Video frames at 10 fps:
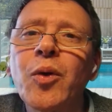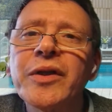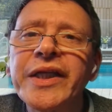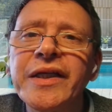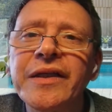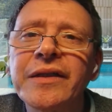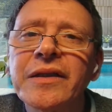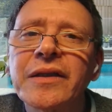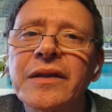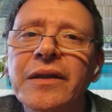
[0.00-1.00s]

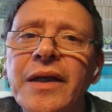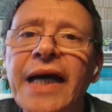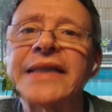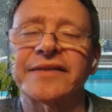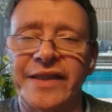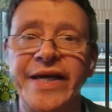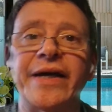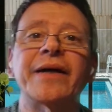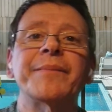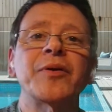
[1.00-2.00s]
Pauline
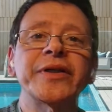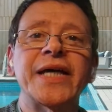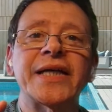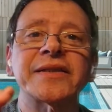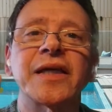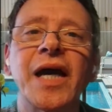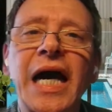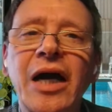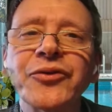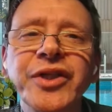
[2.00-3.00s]
Pauline asked,
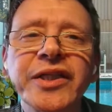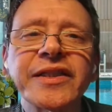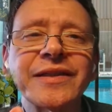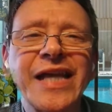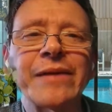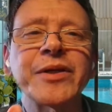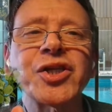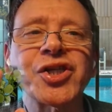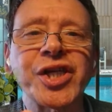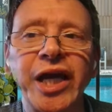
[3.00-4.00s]
how does
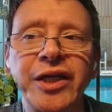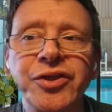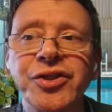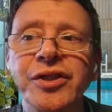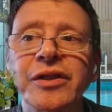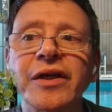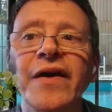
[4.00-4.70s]
climate change